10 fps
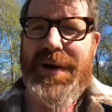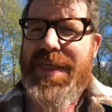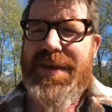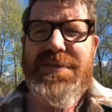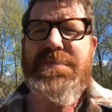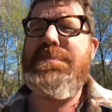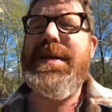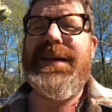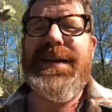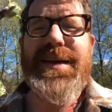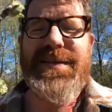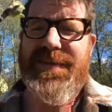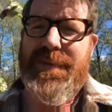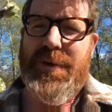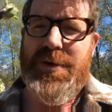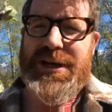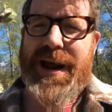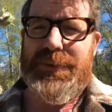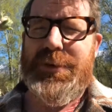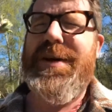And there's millions of Ambrosia
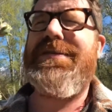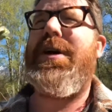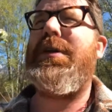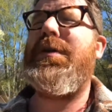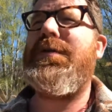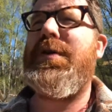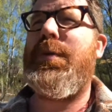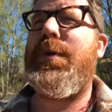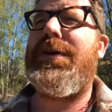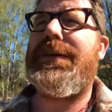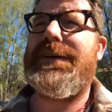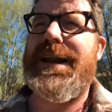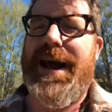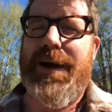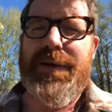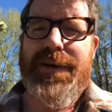apple trees all over the world now.